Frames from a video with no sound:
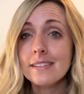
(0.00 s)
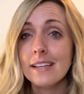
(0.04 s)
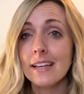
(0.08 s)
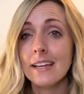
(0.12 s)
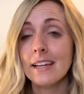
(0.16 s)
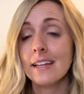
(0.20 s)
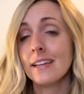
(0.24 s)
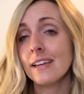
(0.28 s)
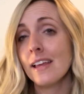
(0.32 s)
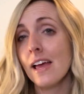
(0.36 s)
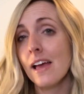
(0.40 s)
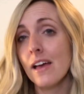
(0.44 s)

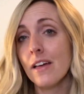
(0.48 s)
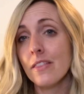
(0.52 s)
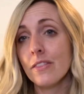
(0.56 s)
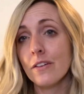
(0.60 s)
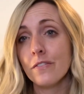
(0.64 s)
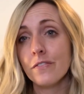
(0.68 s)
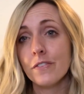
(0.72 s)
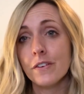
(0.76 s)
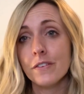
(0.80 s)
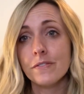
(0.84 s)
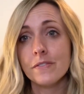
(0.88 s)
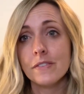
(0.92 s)
in the
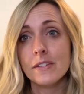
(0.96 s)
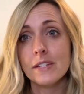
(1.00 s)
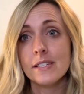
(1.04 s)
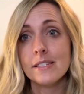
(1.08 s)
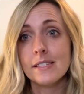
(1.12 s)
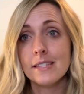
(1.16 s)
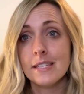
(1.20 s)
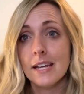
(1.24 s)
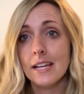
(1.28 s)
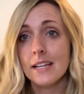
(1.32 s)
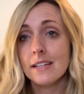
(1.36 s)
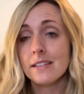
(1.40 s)
50
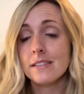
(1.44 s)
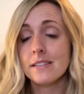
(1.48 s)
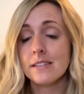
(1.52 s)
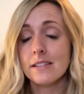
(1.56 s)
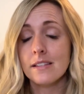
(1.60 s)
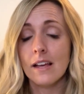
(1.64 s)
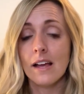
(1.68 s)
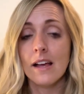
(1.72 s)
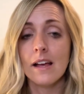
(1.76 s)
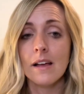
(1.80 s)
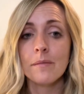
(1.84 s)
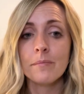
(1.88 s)
states
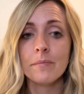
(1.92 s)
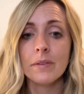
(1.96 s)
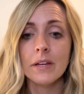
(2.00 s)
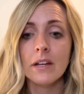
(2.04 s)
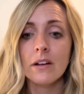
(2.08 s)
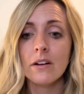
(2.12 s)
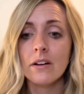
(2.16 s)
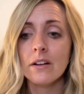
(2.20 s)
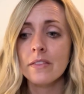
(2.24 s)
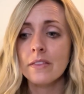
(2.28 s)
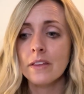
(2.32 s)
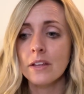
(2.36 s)

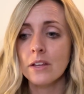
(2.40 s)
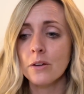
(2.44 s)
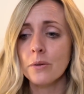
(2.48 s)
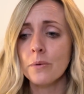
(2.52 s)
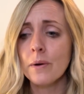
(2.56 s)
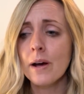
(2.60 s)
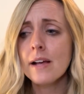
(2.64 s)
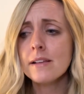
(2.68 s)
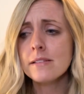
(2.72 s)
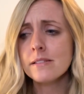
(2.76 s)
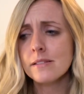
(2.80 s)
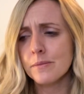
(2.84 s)
here in the
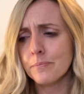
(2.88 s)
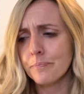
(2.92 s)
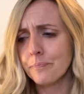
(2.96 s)
U.S.,